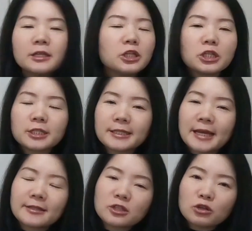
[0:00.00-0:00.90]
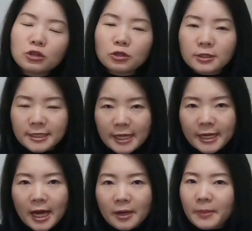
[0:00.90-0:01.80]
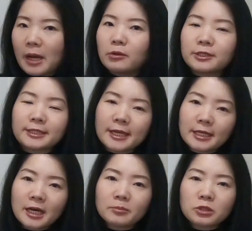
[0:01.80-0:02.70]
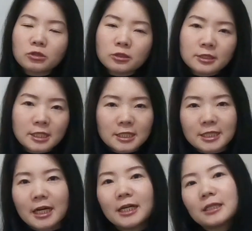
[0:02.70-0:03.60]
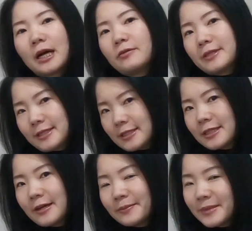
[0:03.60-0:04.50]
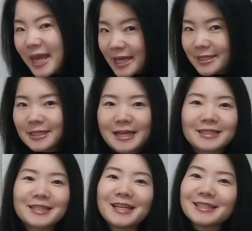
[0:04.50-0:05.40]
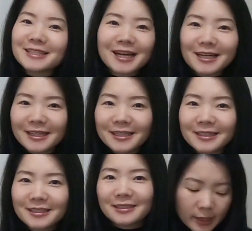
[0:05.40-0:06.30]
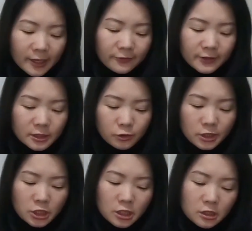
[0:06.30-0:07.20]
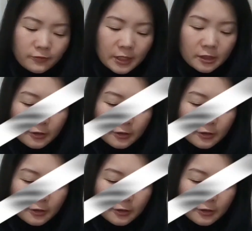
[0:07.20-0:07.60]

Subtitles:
Teacher says, Jojo, stand up. I will stand up. Jojo, sit down. I will sit down. Yes, let's get started. Okay, first question is from